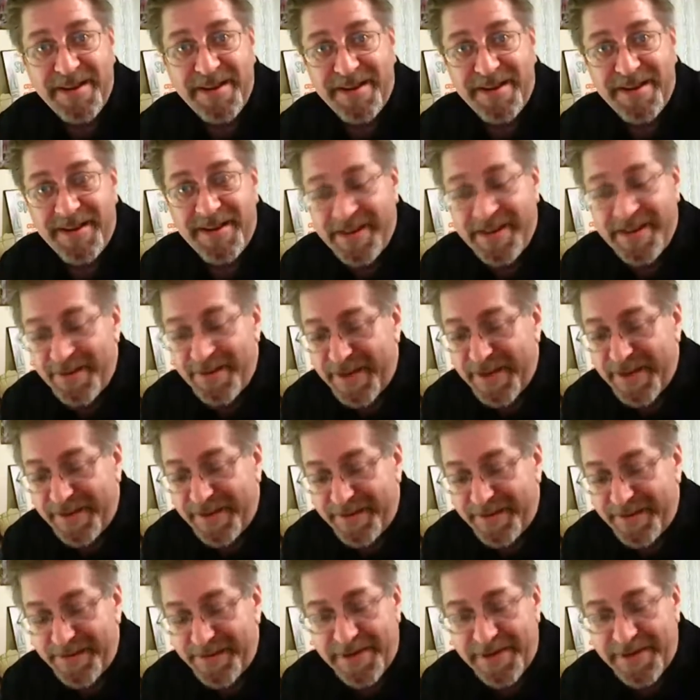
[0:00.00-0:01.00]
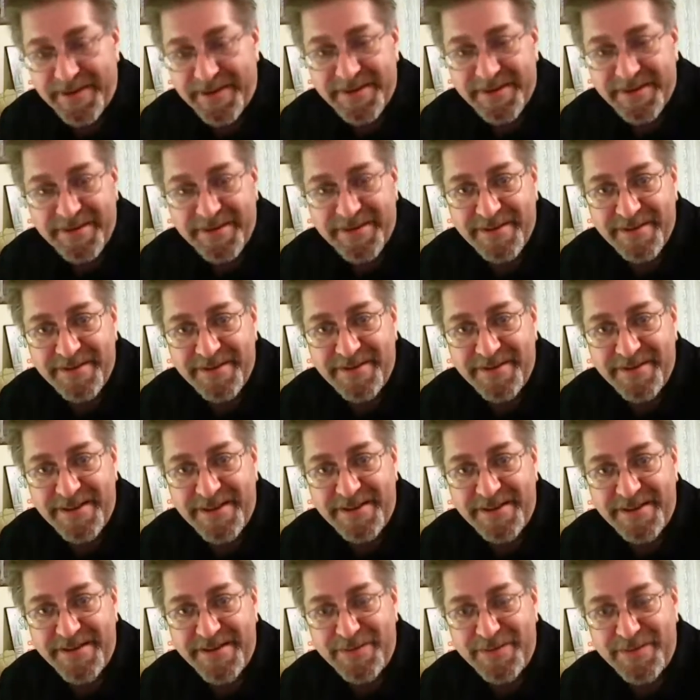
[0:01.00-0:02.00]
you get to
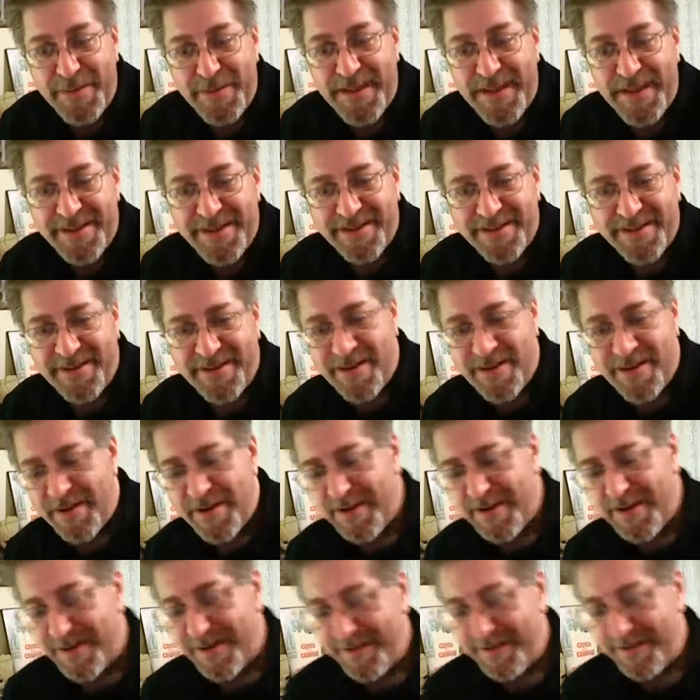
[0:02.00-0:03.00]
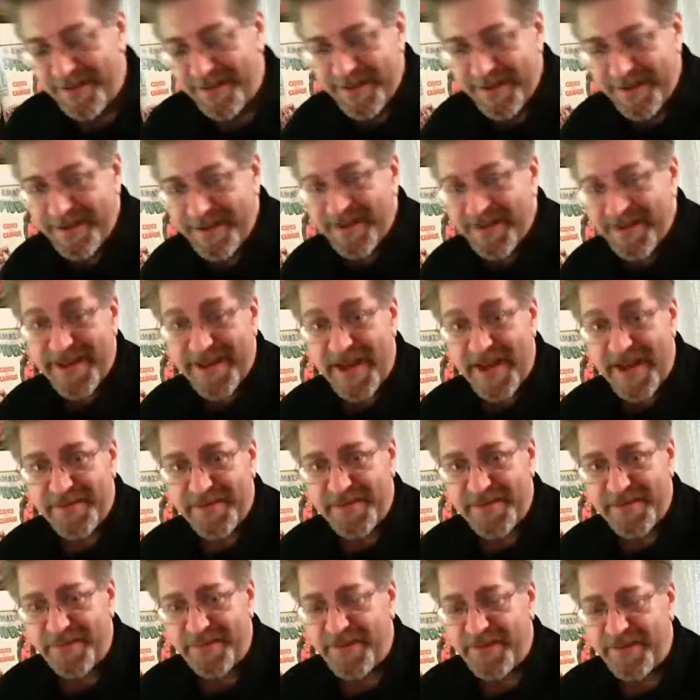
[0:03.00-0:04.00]
get to speak and talk and have
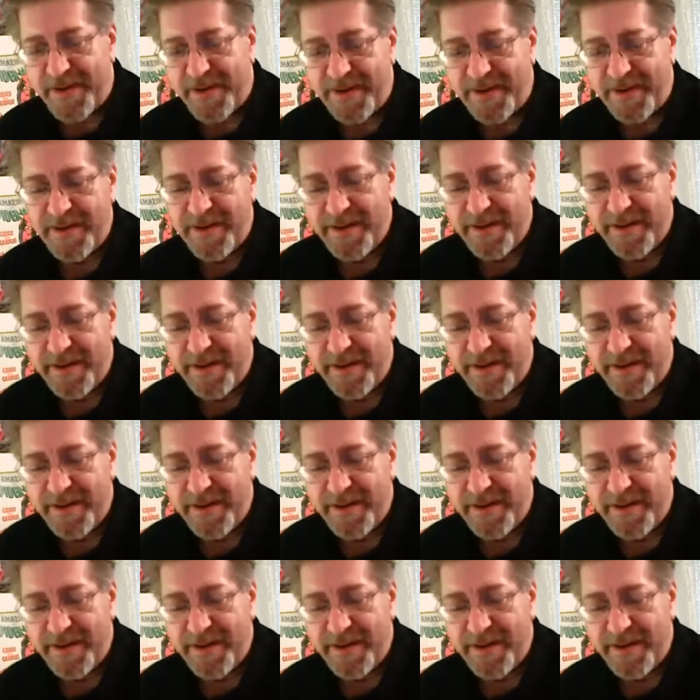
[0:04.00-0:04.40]
some fun.